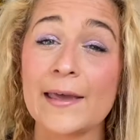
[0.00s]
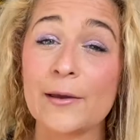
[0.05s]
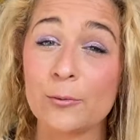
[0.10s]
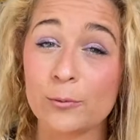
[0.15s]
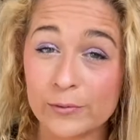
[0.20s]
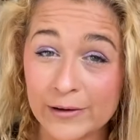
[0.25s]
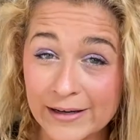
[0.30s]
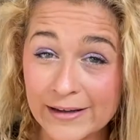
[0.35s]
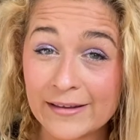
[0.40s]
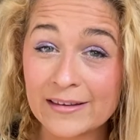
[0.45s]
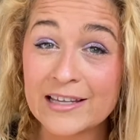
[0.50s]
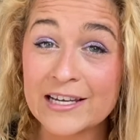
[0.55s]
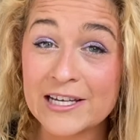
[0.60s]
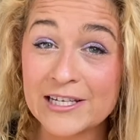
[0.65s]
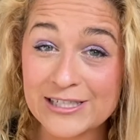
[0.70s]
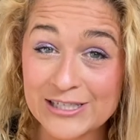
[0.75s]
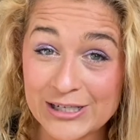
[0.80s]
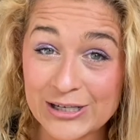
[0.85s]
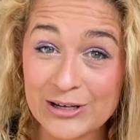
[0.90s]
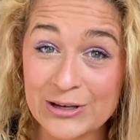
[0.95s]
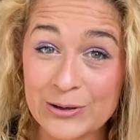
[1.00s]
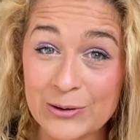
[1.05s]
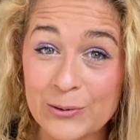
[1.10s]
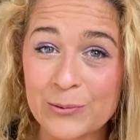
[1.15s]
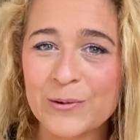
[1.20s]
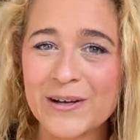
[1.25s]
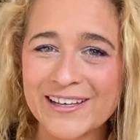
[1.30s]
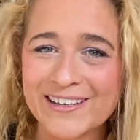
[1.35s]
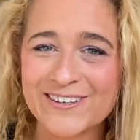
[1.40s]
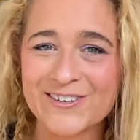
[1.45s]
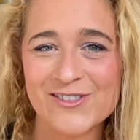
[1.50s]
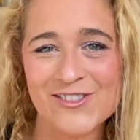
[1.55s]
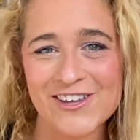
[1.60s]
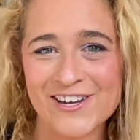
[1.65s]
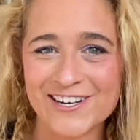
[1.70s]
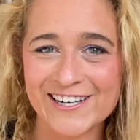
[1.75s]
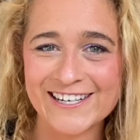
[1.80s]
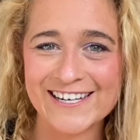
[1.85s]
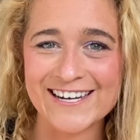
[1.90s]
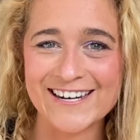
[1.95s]
really do wiggle
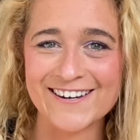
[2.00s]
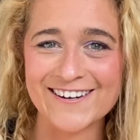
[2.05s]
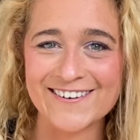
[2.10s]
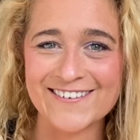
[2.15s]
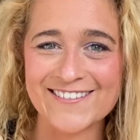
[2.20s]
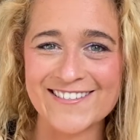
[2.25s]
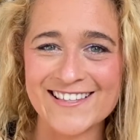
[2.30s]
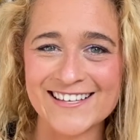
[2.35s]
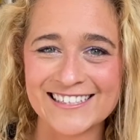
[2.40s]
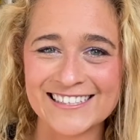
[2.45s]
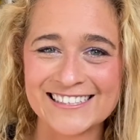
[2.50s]
their ears.